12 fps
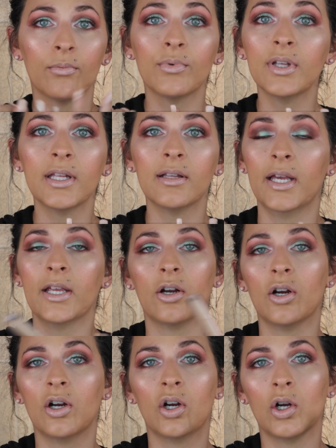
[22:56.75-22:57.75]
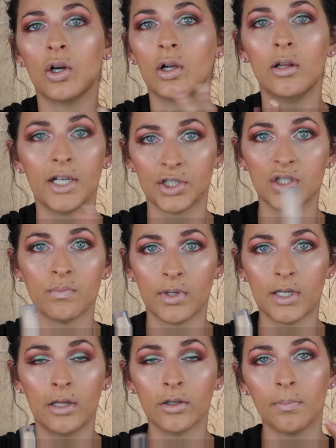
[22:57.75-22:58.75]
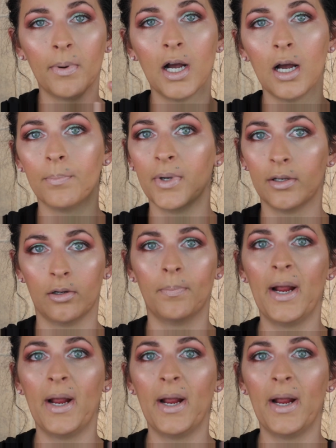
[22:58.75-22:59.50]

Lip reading: I really like her collections with ColourPop